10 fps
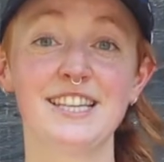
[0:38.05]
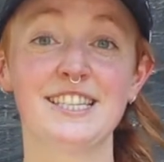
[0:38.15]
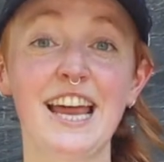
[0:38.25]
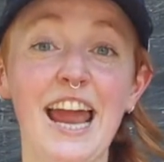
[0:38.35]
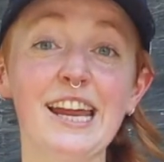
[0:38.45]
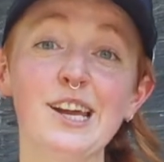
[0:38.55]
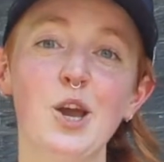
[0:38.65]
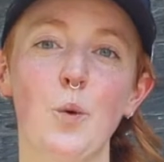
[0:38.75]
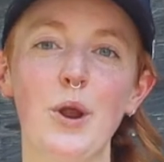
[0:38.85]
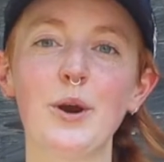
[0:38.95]
Today,
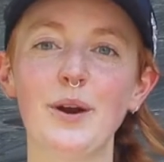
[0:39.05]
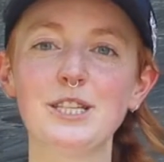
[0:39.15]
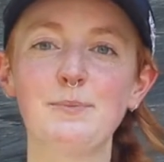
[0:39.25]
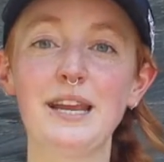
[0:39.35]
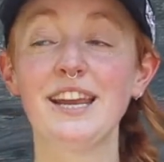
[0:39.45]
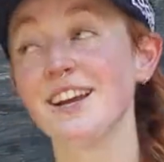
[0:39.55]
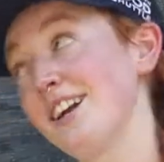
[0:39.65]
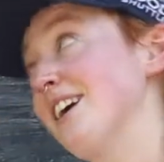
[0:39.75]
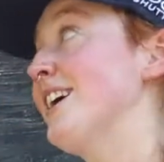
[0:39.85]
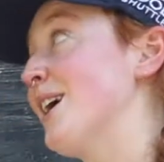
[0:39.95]
we're going to be
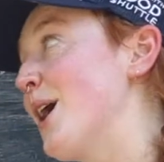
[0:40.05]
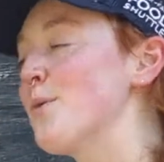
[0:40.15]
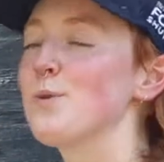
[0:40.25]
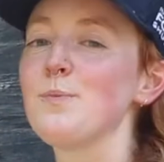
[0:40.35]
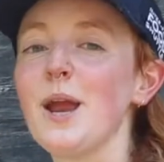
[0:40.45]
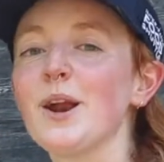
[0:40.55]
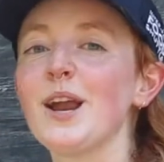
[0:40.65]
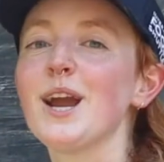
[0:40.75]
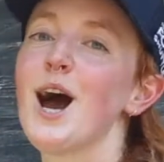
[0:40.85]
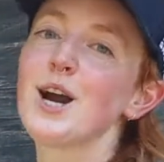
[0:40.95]
preparing